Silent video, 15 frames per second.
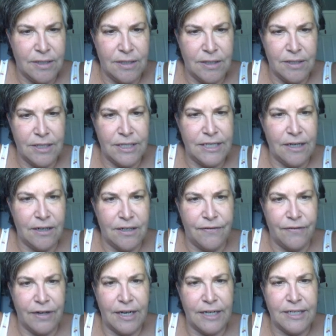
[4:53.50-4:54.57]
You can see all
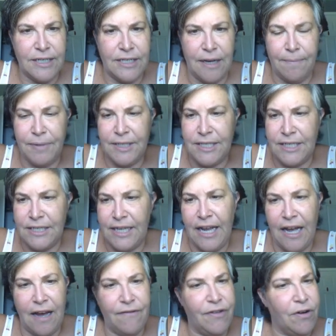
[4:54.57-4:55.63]
different kinds of templates that they
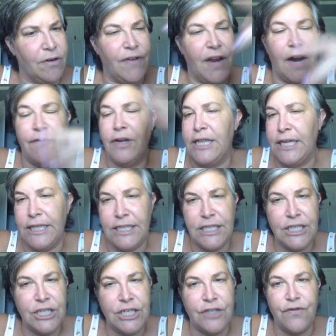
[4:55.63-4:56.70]
have here of everything. This
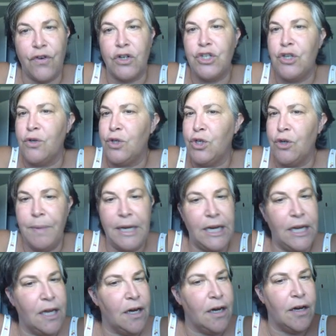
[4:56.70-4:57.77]
is just for social
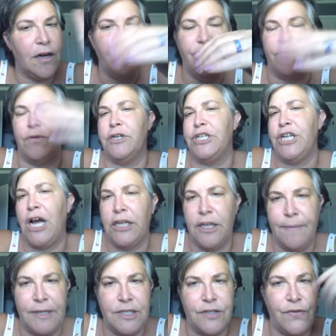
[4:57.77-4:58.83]
media, for
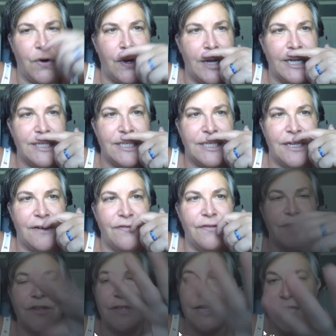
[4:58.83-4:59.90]
documents, for all kinds of stuff.
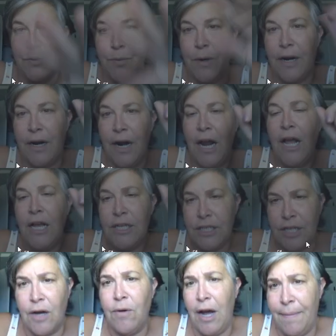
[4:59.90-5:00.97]
So that's where,
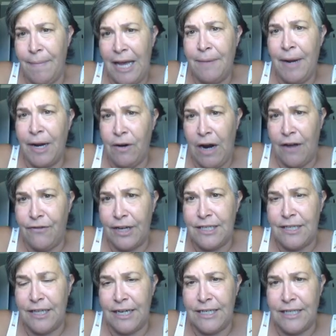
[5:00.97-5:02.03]
so I made my graphics
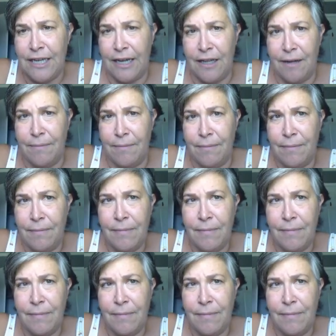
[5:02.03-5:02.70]
and then I signed them.